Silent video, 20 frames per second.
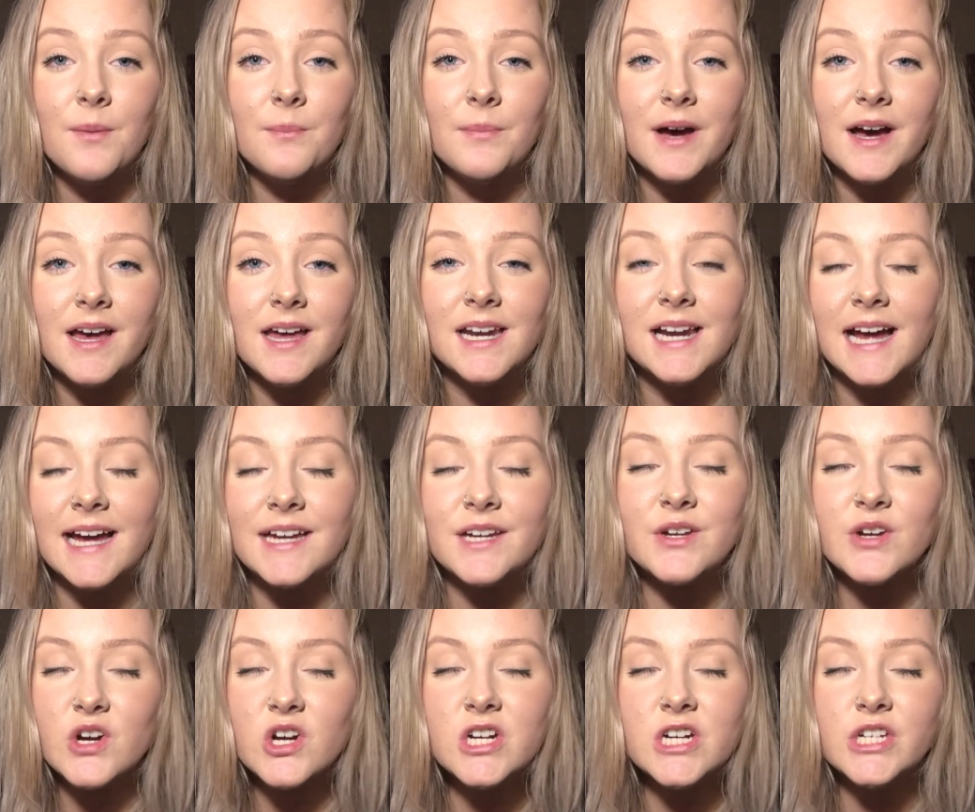But I
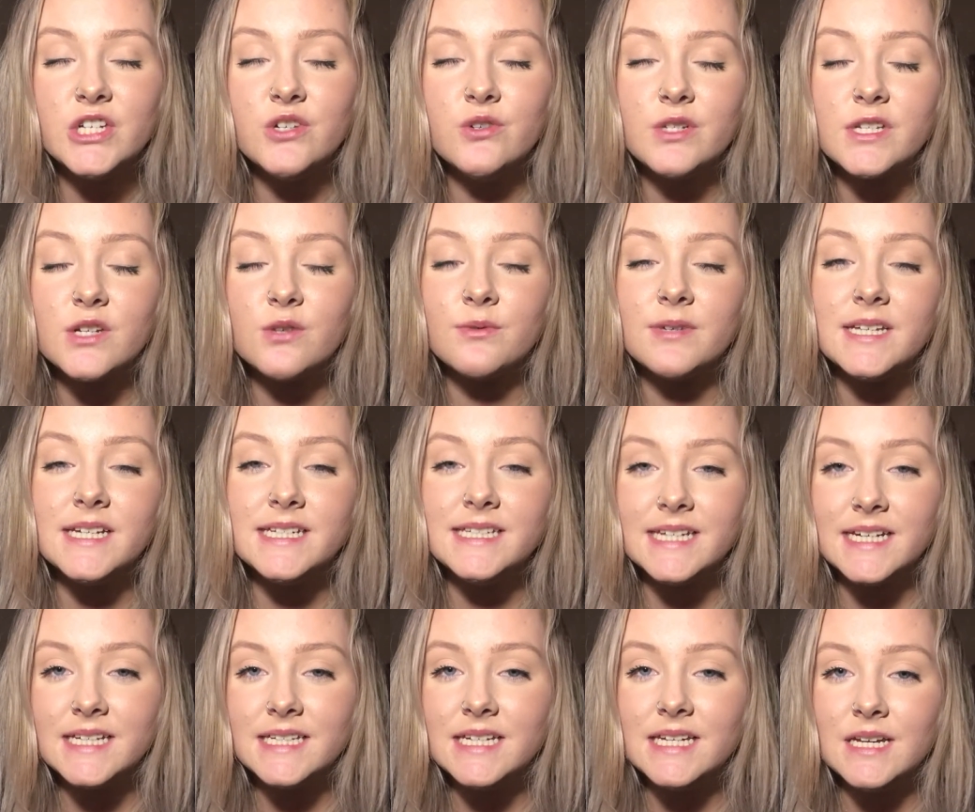encourage you to really
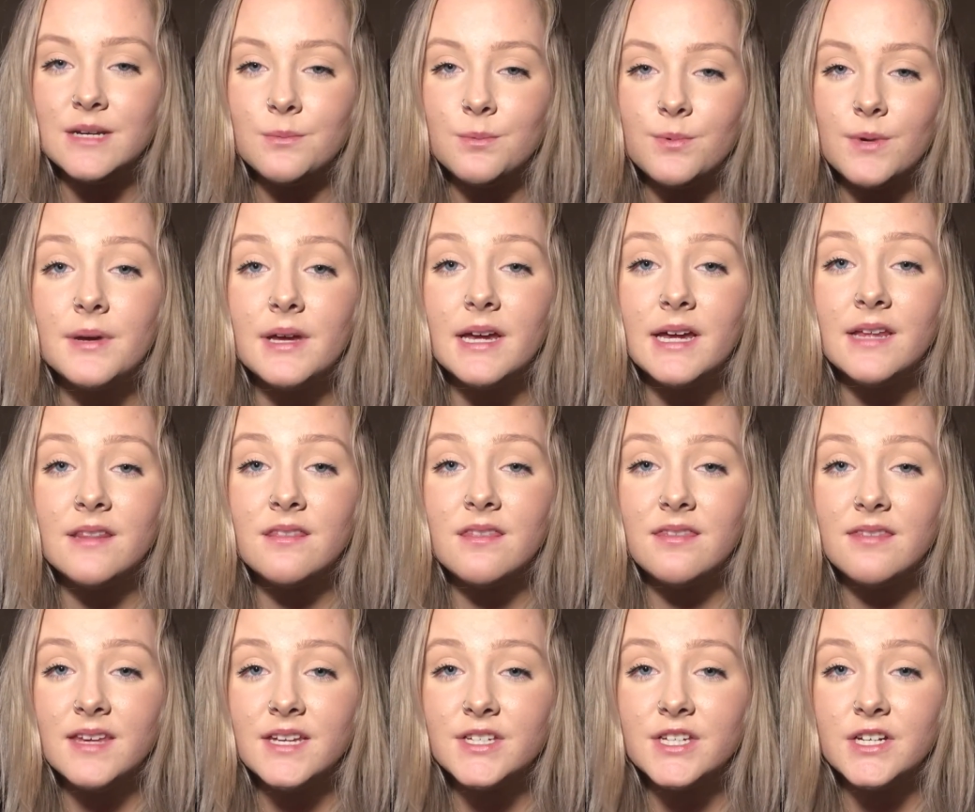dig deep and
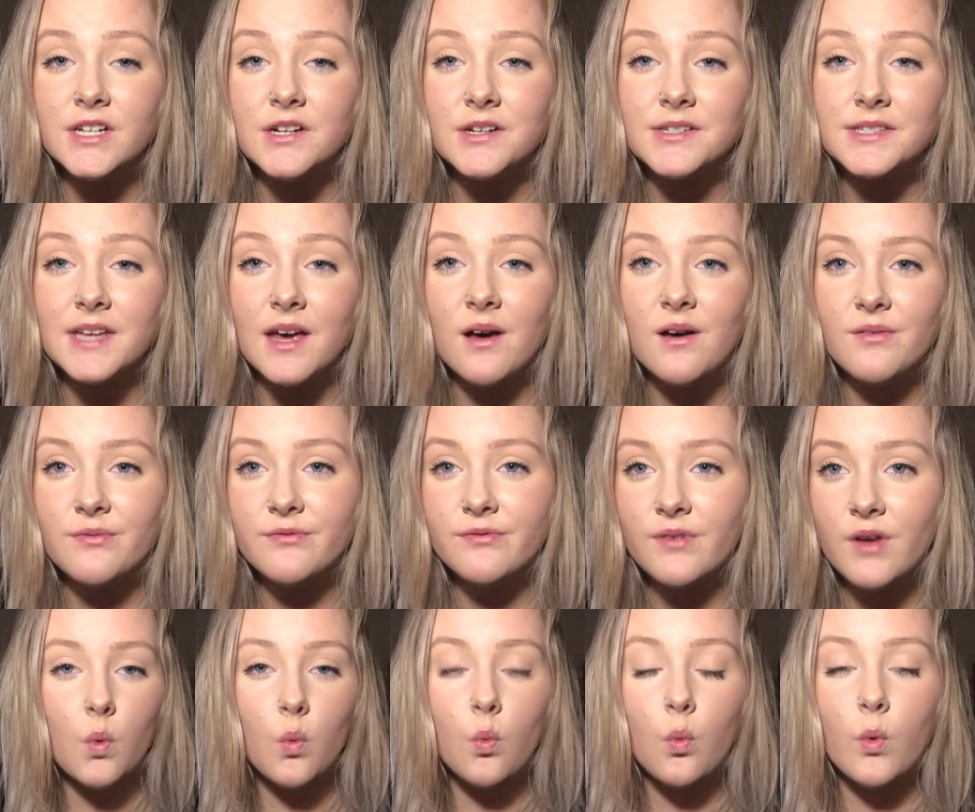think to yourself,
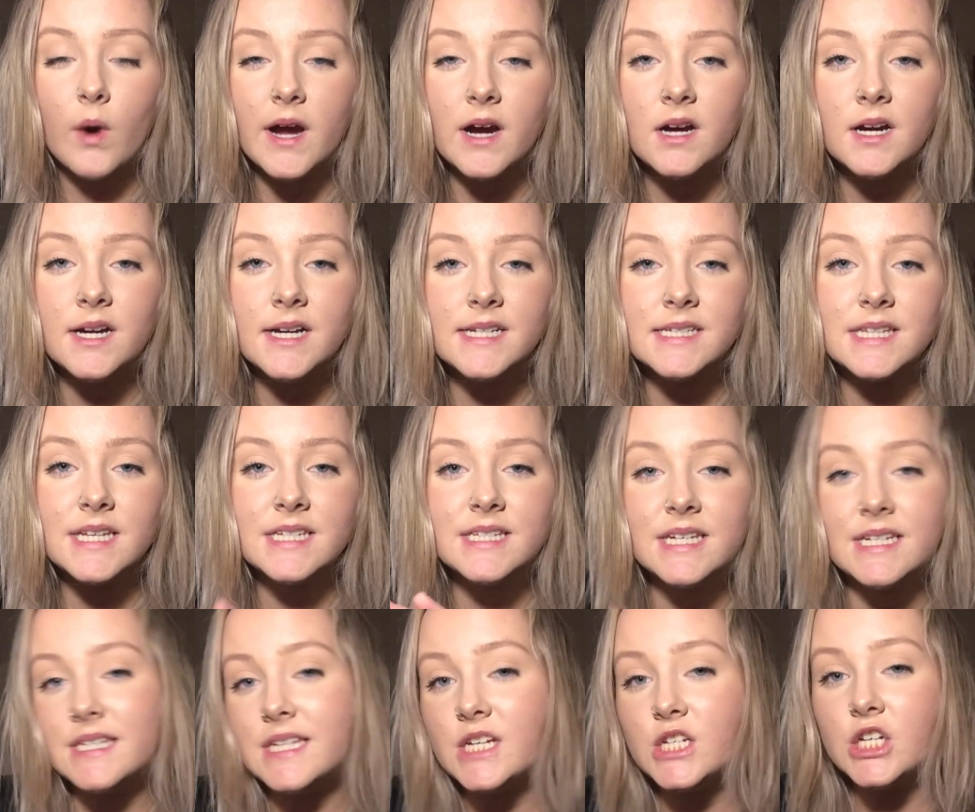where is this
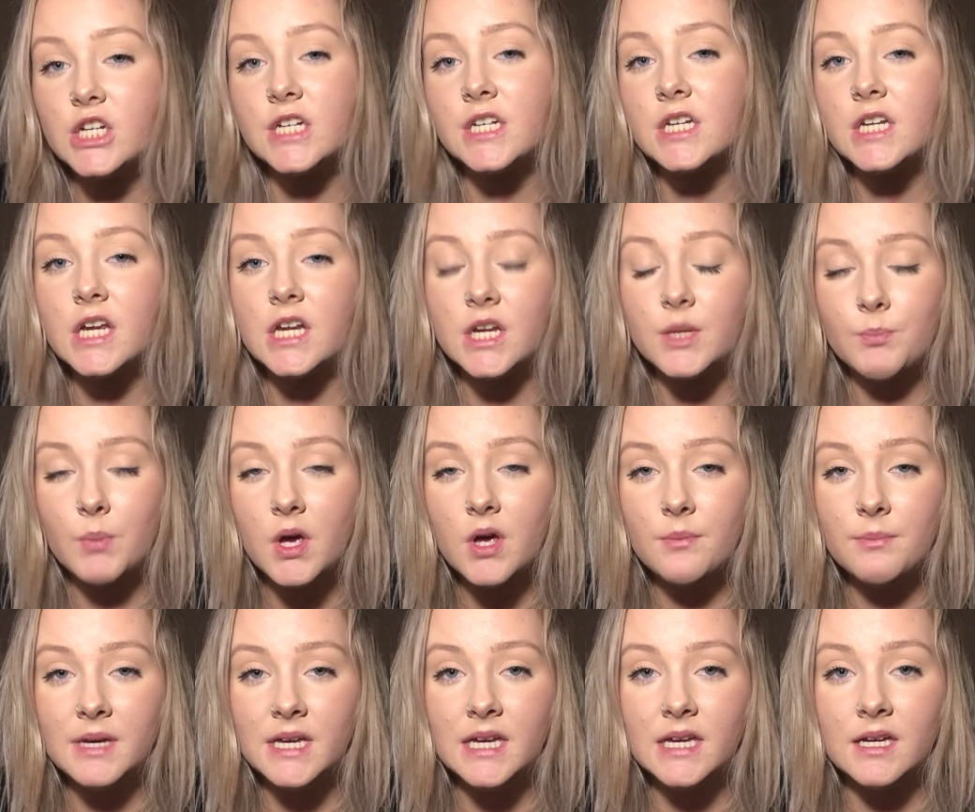decision going to put
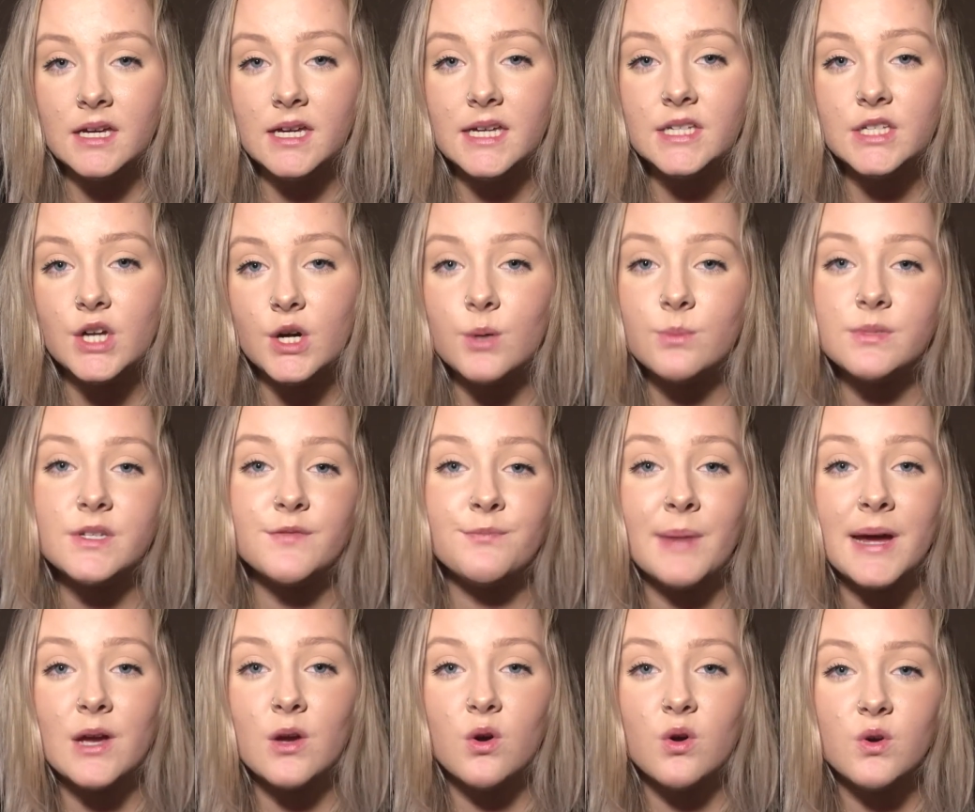me in terms of
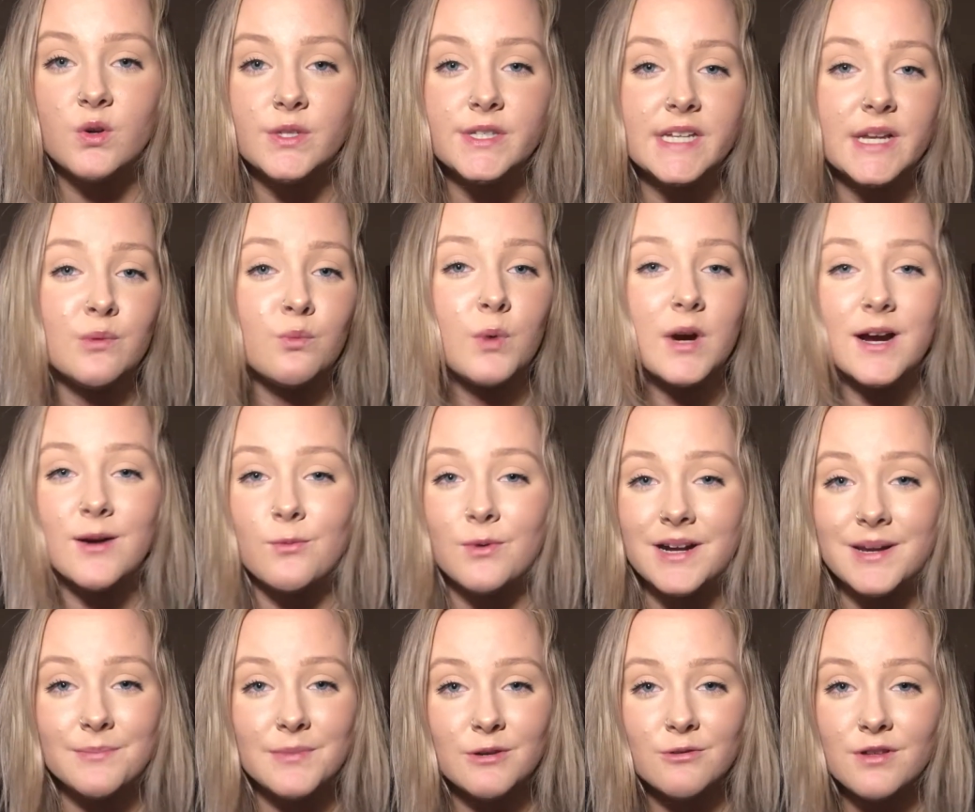my goals and where I want
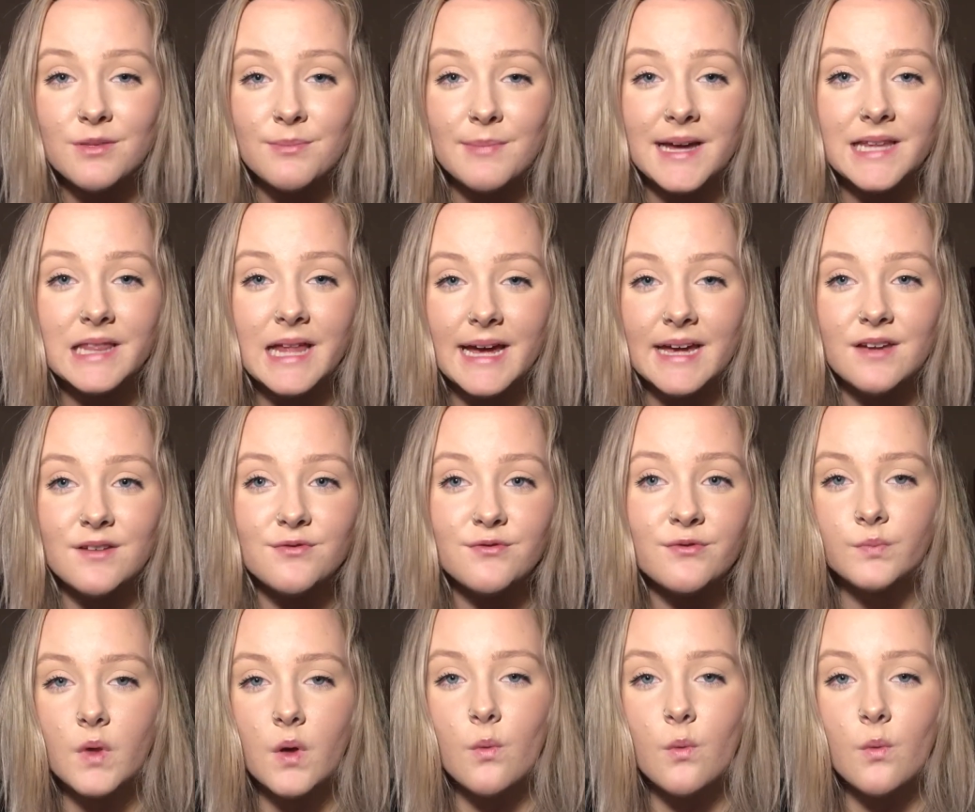to be with my life?